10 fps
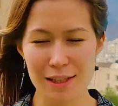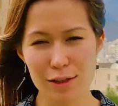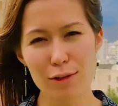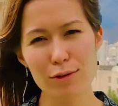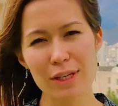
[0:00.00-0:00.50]

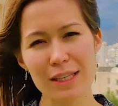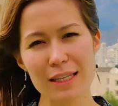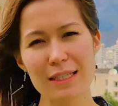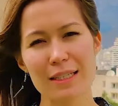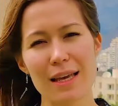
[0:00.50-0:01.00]
included,
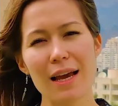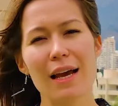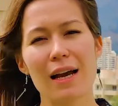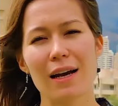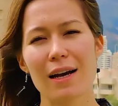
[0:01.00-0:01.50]
it's the
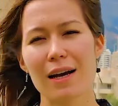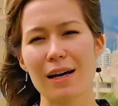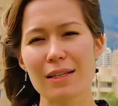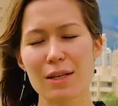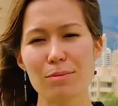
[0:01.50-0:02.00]

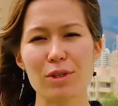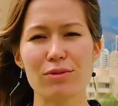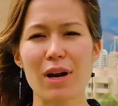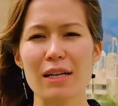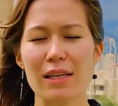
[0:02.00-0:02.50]

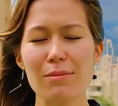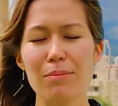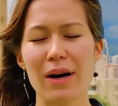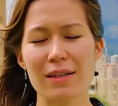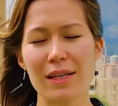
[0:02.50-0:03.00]
subterranean
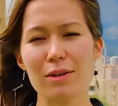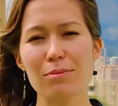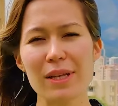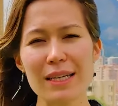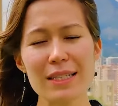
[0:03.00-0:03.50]
parking
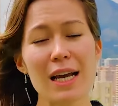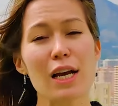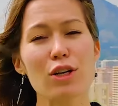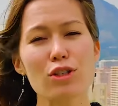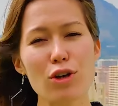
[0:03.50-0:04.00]
place.
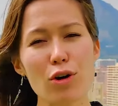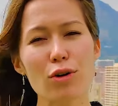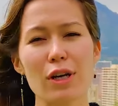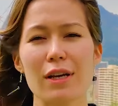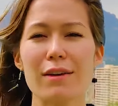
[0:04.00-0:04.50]
So
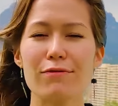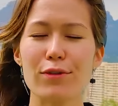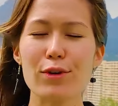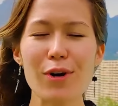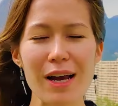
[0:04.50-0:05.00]
if
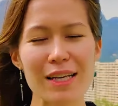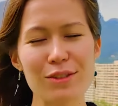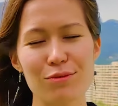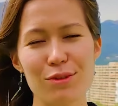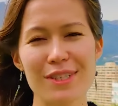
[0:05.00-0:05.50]
you are
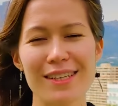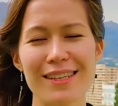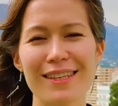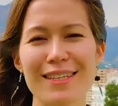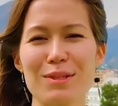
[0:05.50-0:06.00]
interested
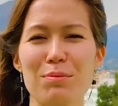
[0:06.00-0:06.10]
in this